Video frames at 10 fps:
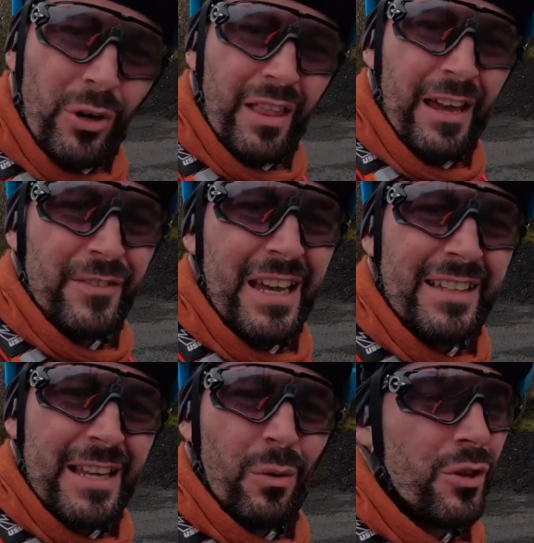I left the
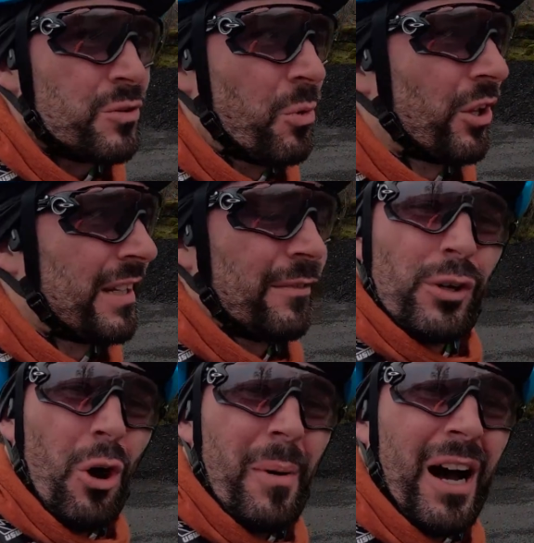hotel this morning, I
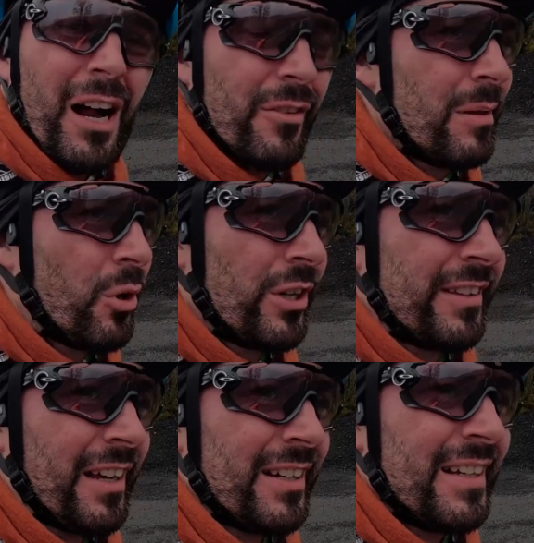forgot my heart rate monitor.